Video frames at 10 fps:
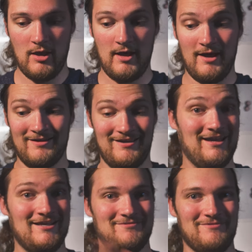Aha,
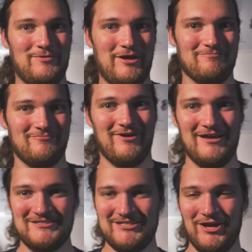and here we go.
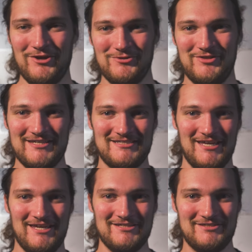Right, so this
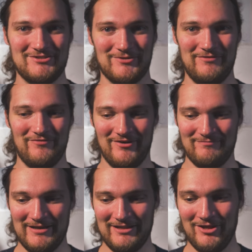is the
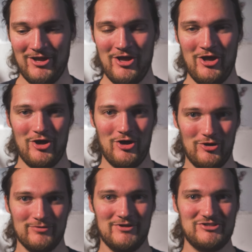25mm
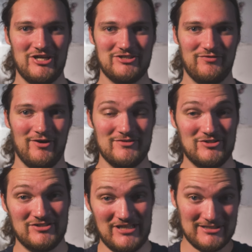on my GH5. As
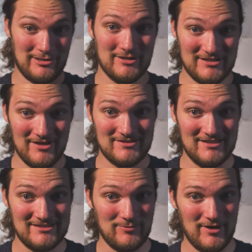you can see, it's a lot tighter.
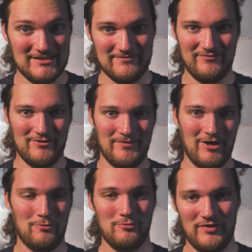This is why I didn't film the
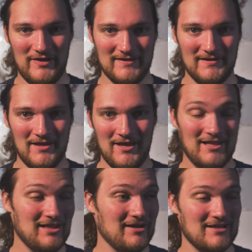whole thing
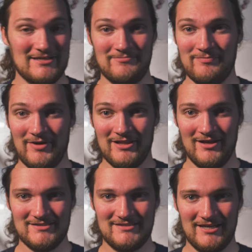like I did with my
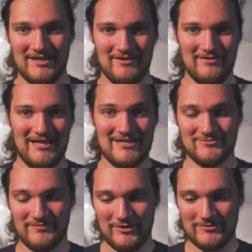last lens
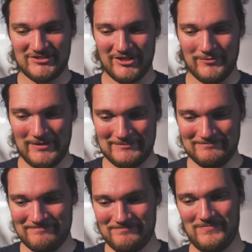review. So
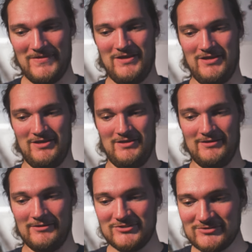I'm
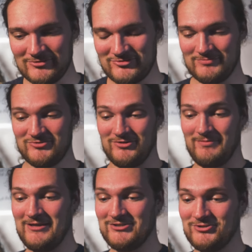trying to
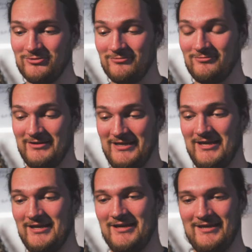make sure
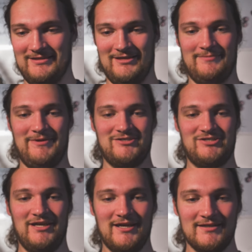here that I'm
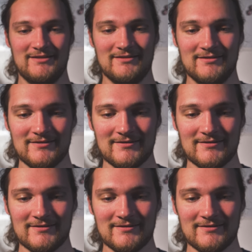actually in.